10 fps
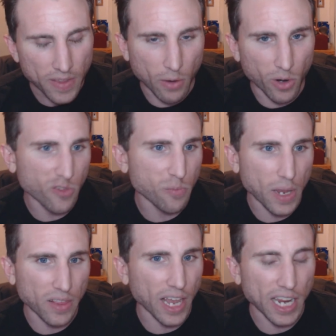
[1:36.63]
That would have
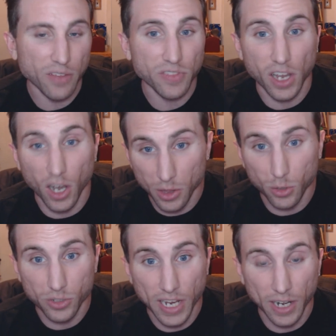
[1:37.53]
been like if The
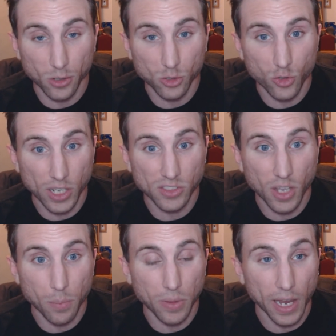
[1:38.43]
Undertaker
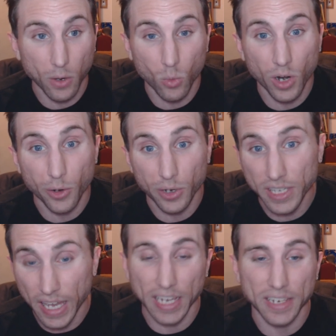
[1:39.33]
dressed up like one or
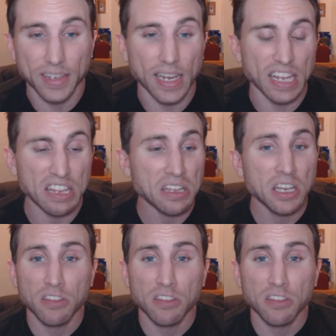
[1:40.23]
Kane did it.